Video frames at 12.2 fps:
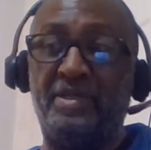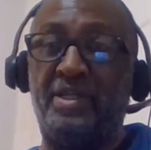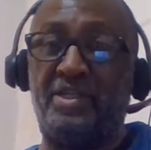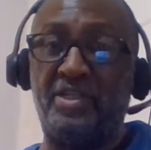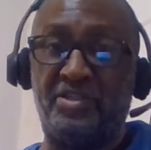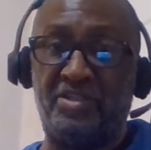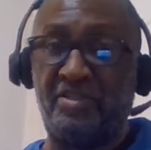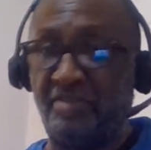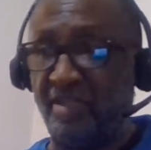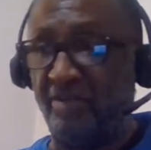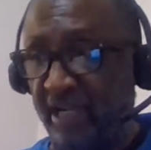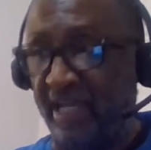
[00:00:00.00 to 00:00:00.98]
It consists
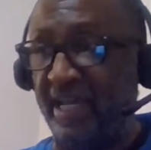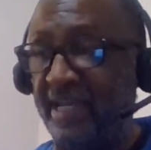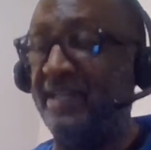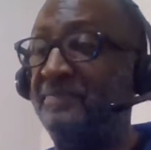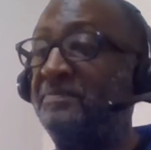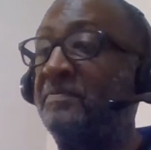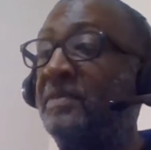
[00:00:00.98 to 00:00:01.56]
of land,